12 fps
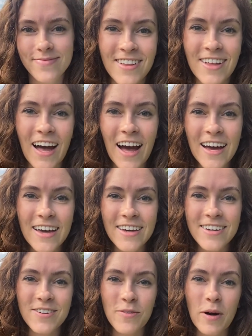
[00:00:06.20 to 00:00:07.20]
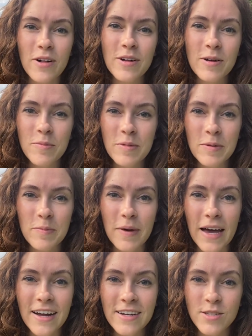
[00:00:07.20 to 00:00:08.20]
Hi, welcome
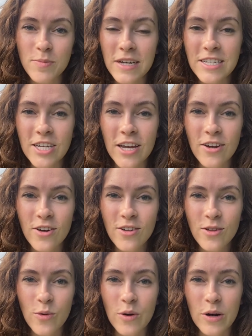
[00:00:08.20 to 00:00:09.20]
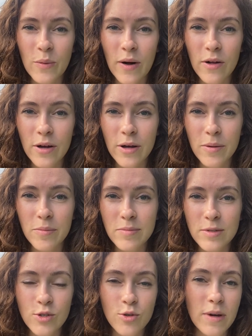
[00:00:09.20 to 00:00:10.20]
back to my channel, or welcome
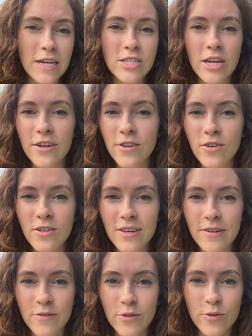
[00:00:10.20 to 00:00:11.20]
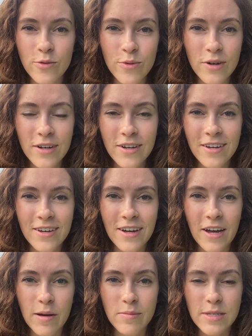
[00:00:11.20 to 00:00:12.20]
to my channel if you
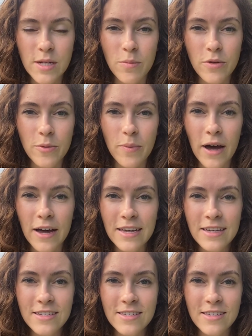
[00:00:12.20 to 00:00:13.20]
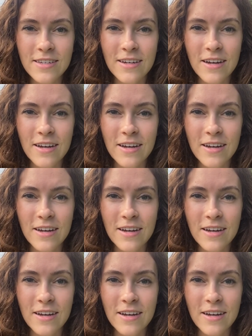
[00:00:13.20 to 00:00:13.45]
stumbled upon it.